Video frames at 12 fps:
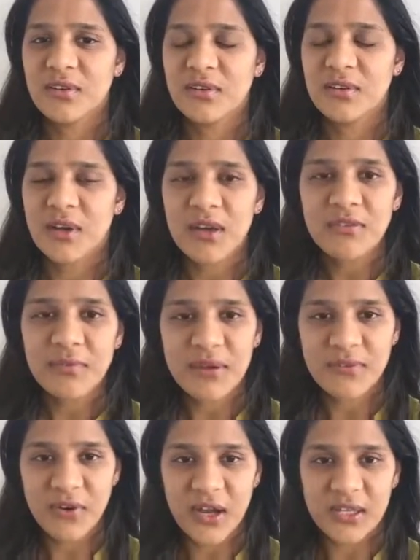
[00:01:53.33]
none of my
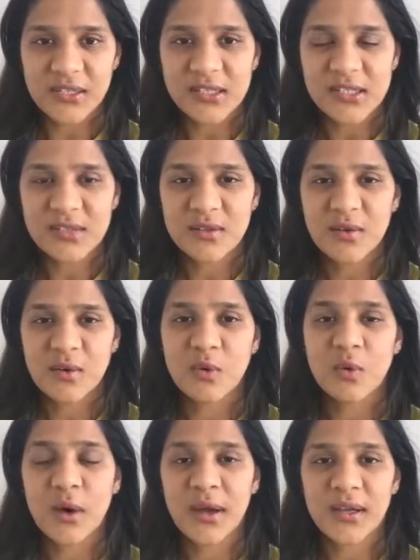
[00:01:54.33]
friends
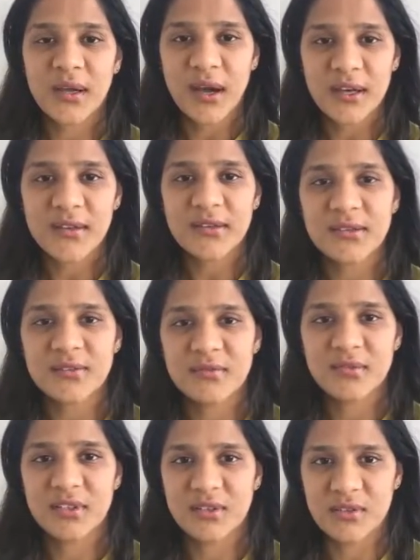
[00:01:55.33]
who I guided
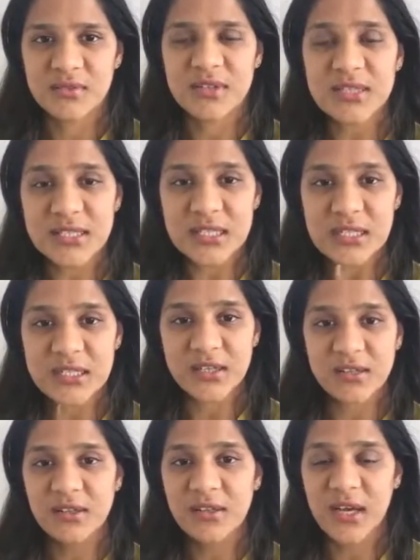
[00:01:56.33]
in, this
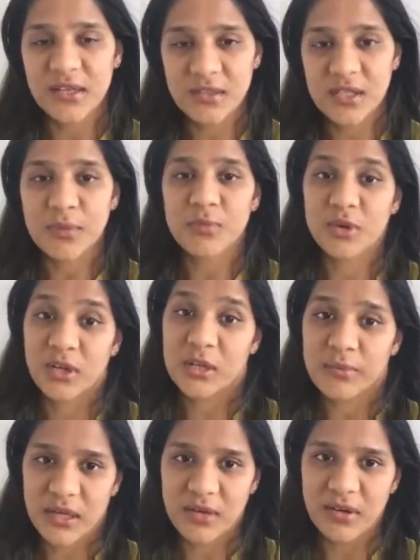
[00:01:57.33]
detail ended up really
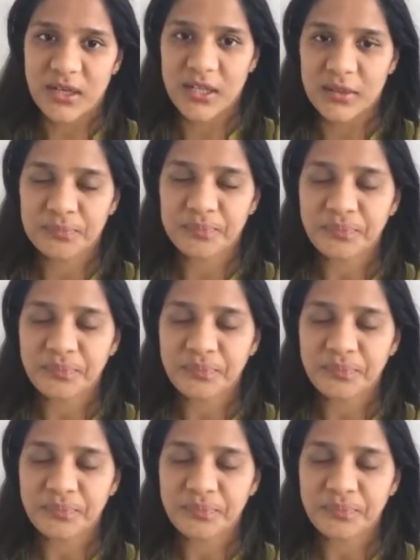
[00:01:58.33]
migrating.